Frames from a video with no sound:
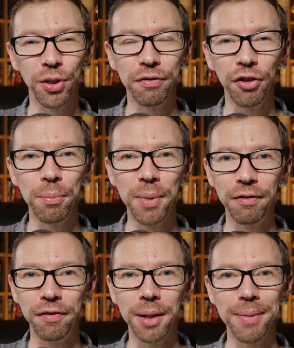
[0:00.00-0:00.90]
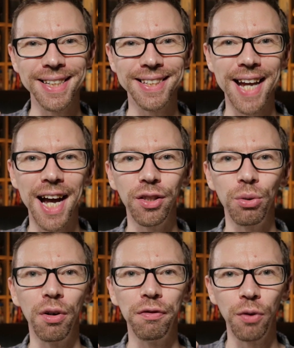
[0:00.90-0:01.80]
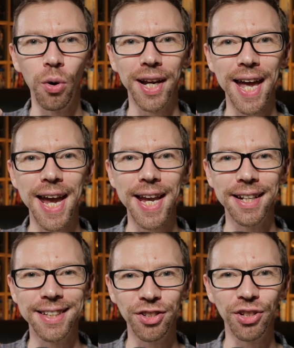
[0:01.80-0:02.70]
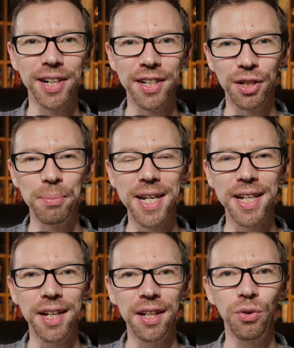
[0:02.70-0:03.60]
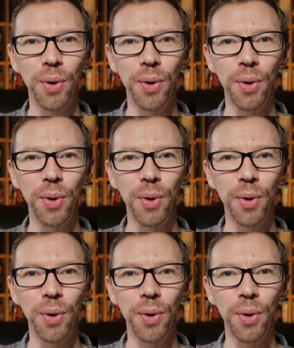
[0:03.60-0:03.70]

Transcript: 35mm film and scanned to a 4K digital intermediate in